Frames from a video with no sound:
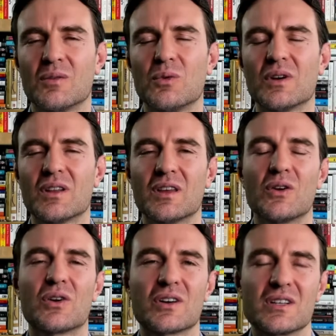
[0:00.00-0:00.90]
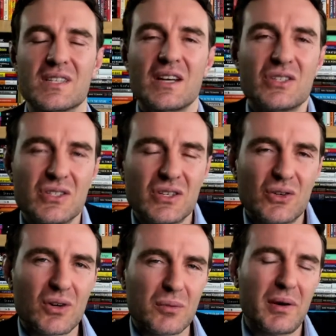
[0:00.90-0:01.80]
One of the organizations you
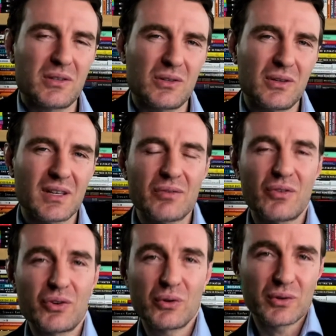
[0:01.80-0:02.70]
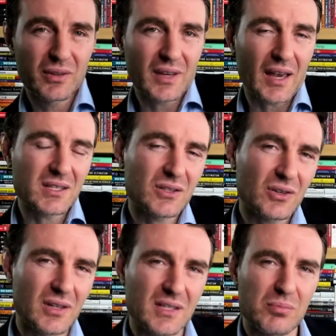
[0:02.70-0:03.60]
talk about, so you give a few case studies.